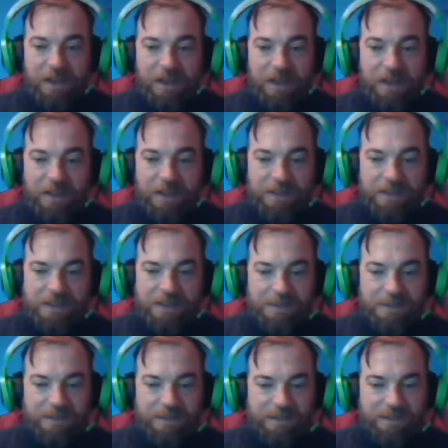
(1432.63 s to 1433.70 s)
This is
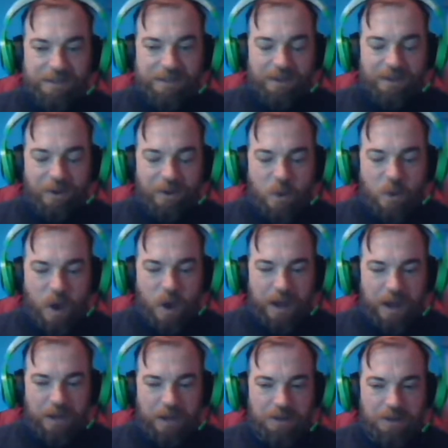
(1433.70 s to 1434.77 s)
something that's quite
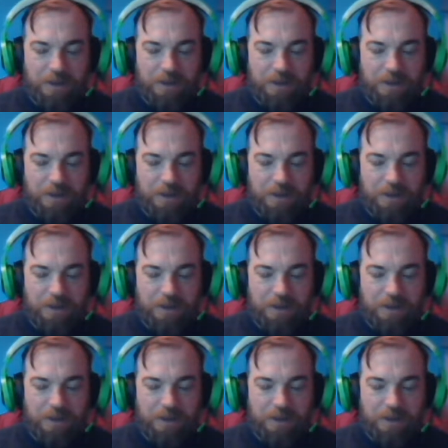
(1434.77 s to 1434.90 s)
new to me.